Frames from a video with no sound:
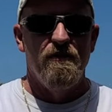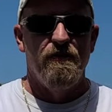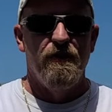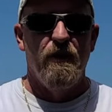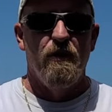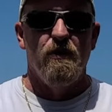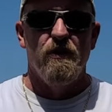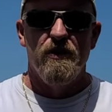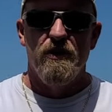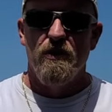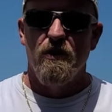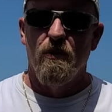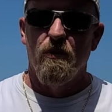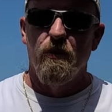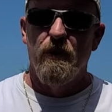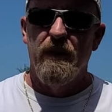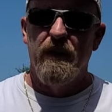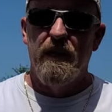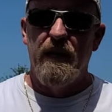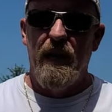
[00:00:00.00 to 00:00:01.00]
folks, so
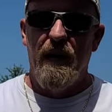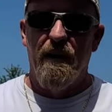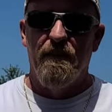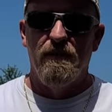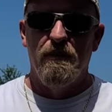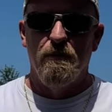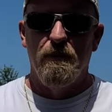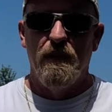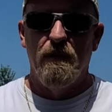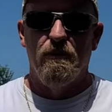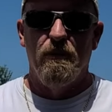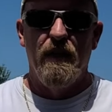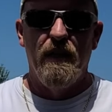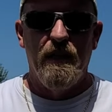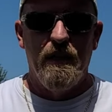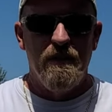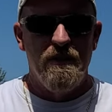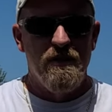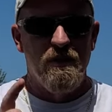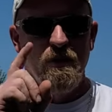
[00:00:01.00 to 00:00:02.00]
we have to be
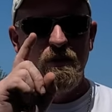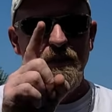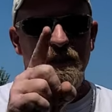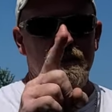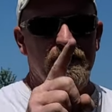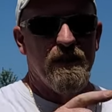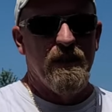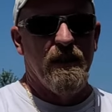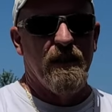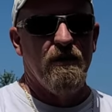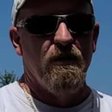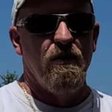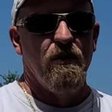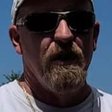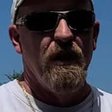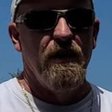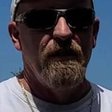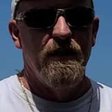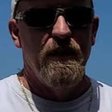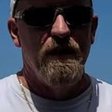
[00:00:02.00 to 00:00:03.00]
ready. So let's get going
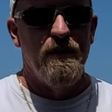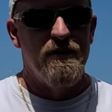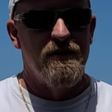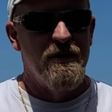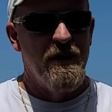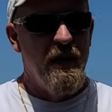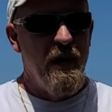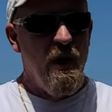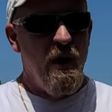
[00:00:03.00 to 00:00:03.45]
on this.